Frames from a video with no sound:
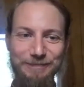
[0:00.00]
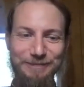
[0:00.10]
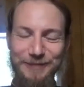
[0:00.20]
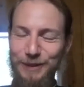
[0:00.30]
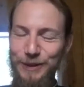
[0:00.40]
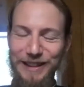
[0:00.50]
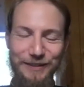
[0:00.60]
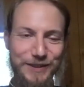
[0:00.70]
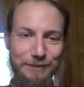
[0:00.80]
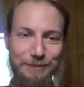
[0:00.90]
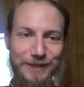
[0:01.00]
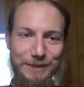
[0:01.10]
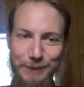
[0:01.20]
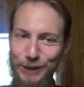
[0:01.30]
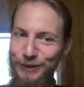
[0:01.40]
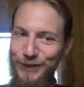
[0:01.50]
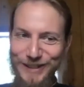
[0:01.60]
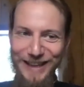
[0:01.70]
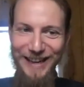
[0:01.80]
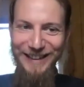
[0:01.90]
we have some beautiful
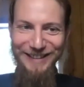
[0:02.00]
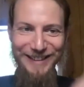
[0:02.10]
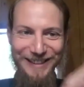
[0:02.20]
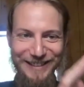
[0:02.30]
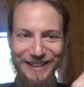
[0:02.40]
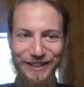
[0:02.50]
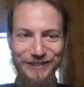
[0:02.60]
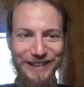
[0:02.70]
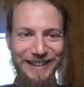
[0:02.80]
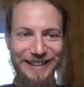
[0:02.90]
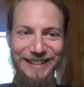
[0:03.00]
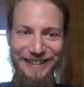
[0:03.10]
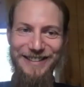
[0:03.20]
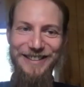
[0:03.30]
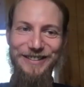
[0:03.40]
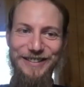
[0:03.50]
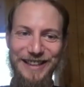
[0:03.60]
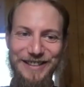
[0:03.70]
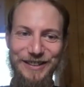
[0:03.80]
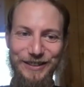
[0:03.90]
signage, and it's all really clear. So
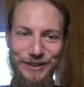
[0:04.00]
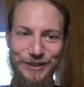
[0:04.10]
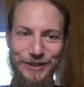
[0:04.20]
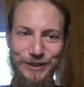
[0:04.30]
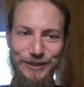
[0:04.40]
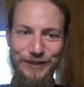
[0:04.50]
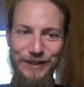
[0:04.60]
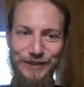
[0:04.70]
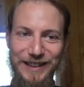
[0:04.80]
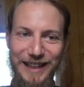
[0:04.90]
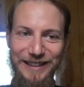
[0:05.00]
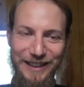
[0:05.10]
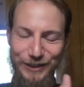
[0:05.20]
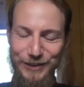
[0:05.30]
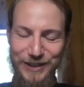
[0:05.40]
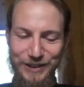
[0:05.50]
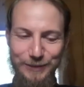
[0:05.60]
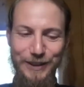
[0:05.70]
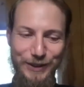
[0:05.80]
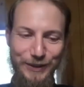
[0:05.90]
thanks to all those who are involved in that. And I know, Sister
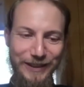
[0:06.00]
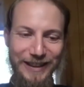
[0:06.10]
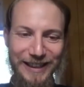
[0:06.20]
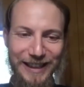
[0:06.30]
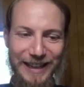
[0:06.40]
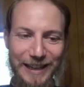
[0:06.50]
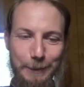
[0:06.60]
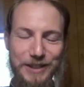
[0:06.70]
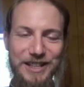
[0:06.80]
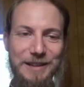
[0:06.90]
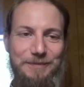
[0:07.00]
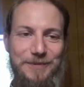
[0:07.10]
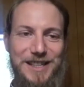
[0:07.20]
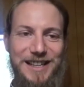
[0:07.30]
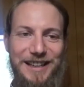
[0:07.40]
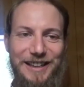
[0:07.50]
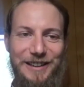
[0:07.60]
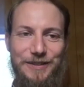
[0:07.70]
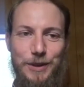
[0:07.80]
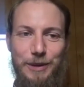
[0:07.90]
Mary, you headed up a team to take care
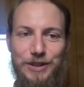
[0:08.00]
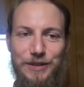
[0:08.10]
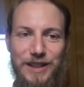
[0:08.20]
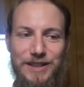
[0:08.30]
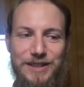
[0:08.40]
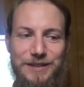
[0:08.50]
of so much of this.